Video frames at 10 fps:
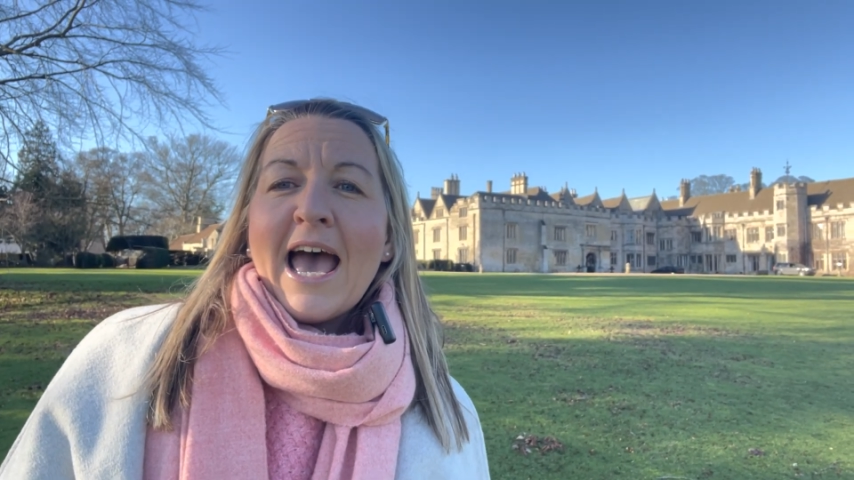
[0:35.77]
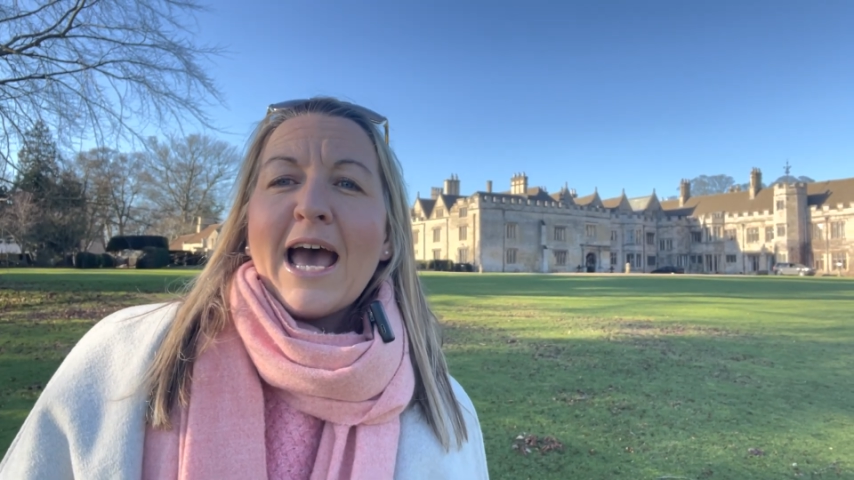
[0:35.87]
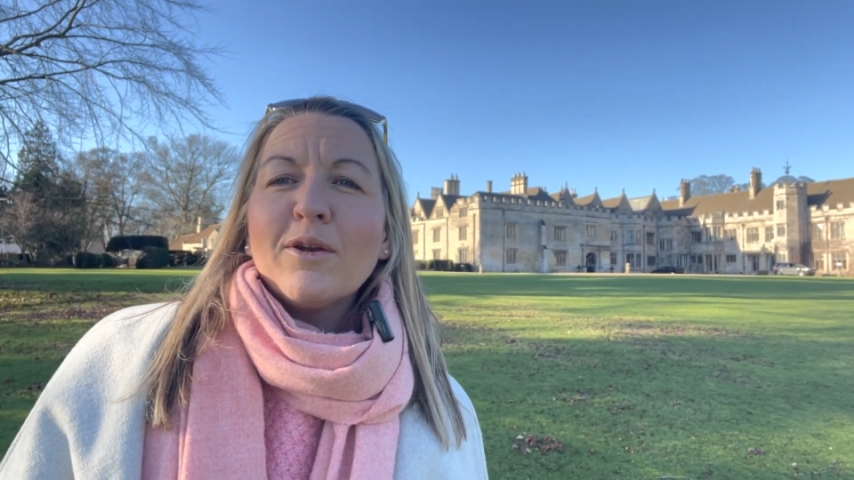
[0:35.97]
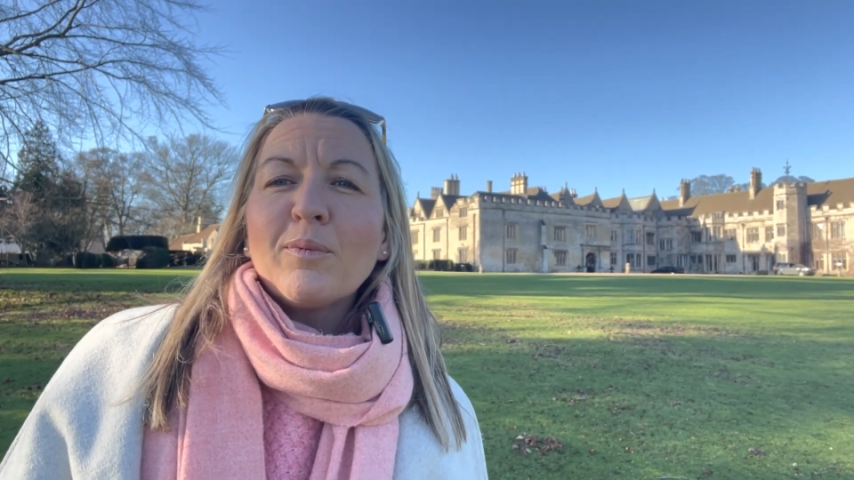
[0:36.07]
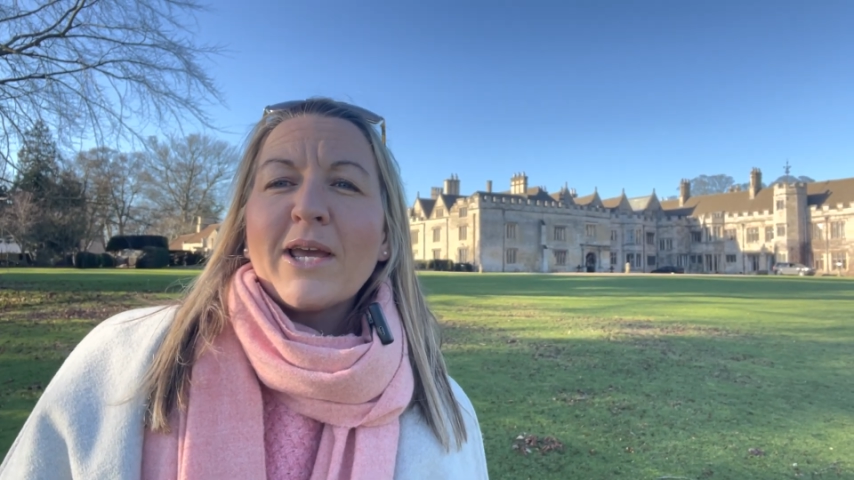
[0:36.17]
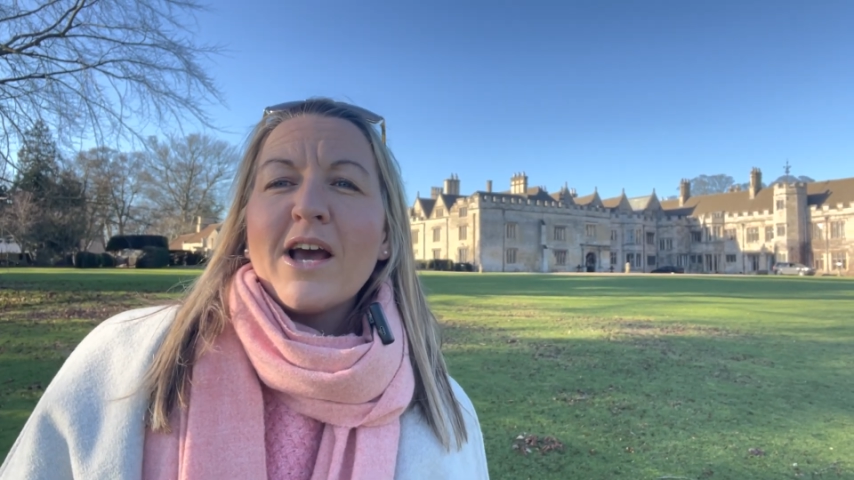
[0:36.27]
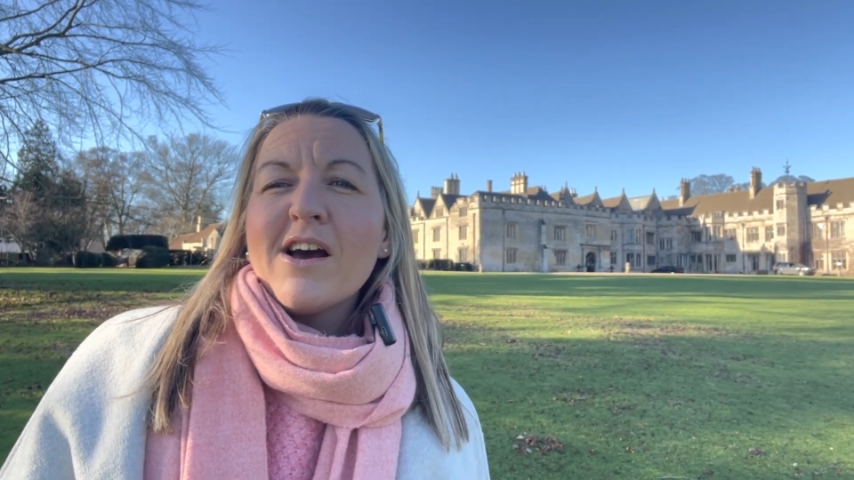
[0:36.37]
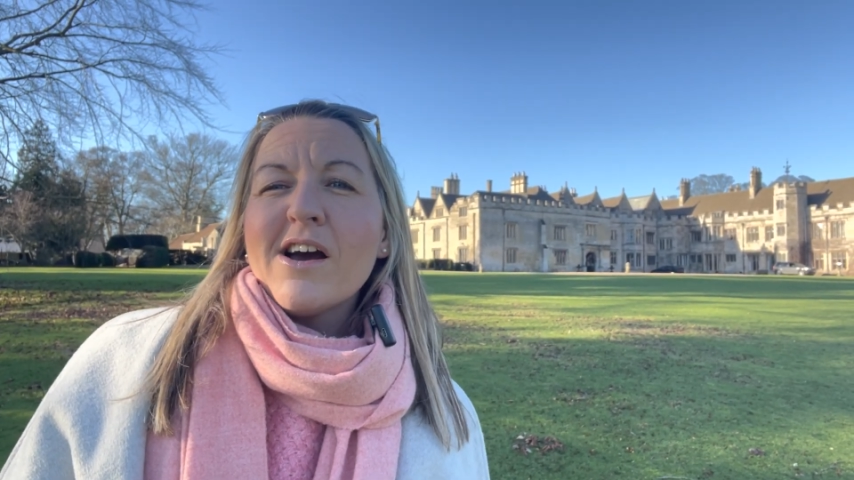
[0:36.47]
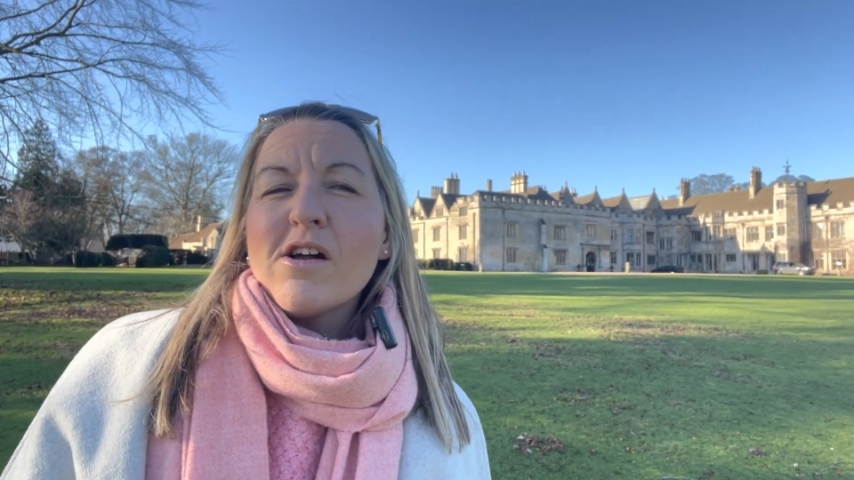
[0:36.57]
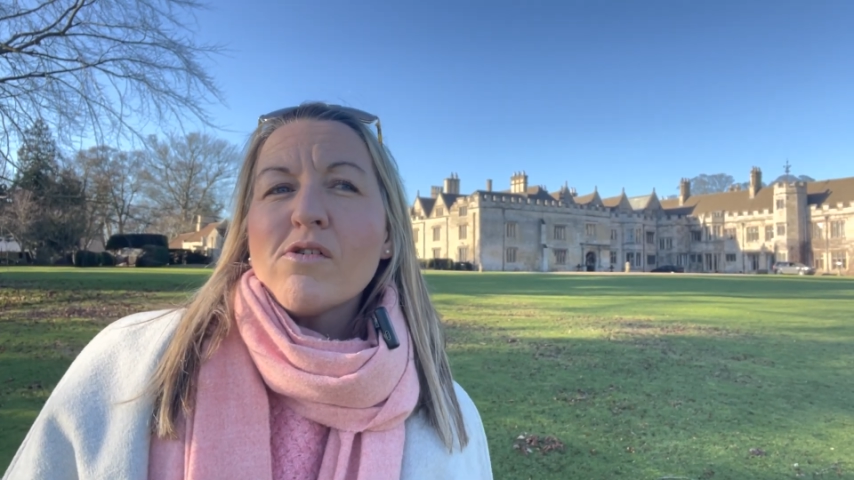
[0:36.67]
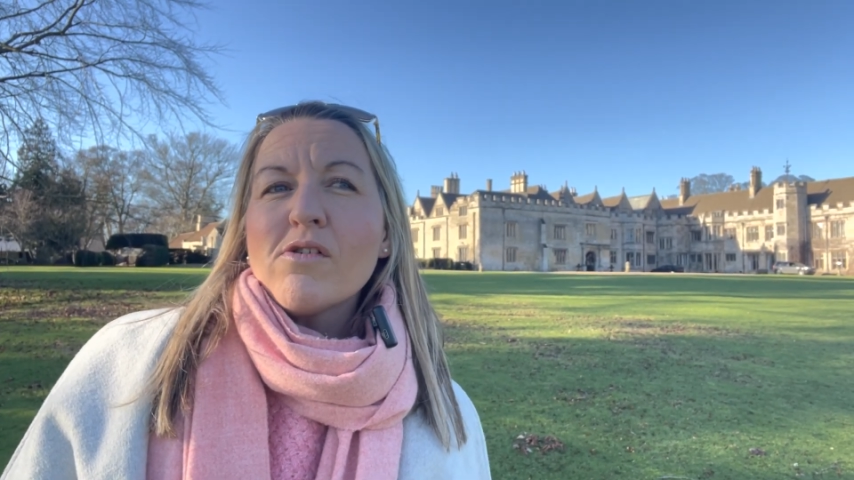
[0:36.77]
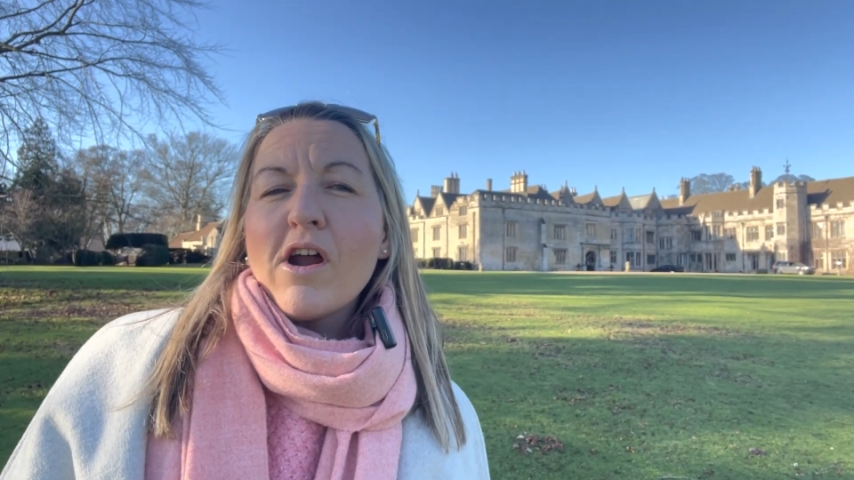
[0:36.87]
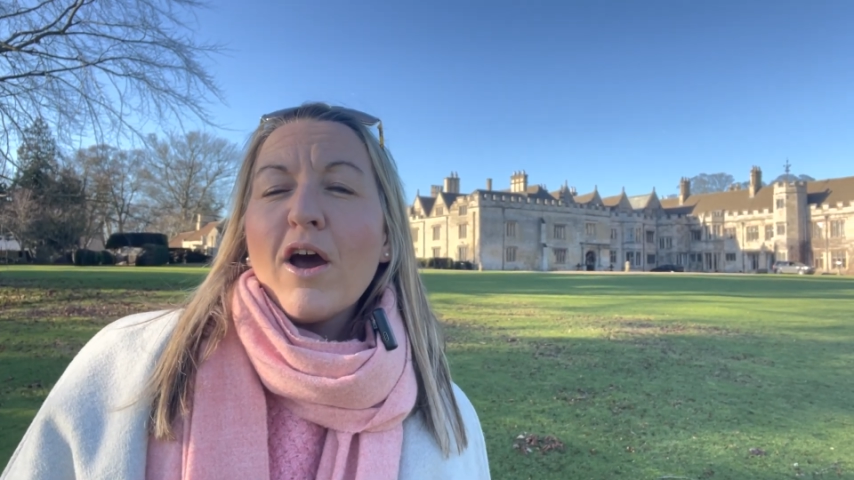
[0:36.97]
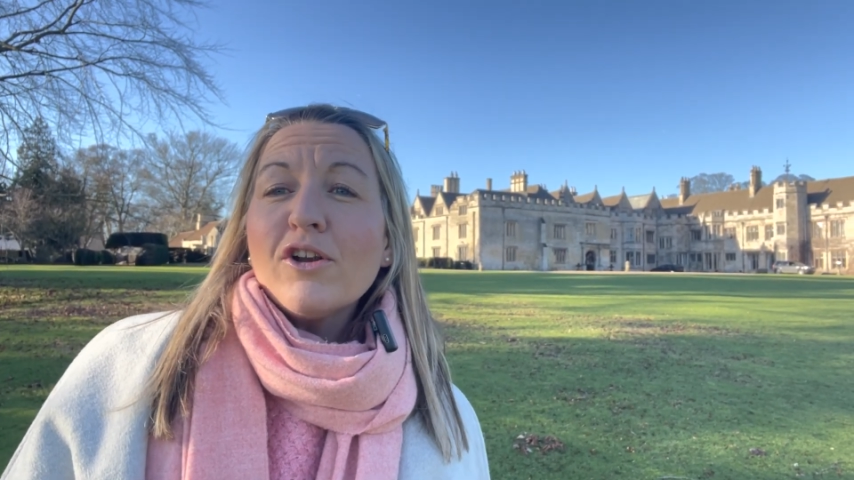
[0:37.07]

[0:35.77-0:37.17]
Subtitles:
and we are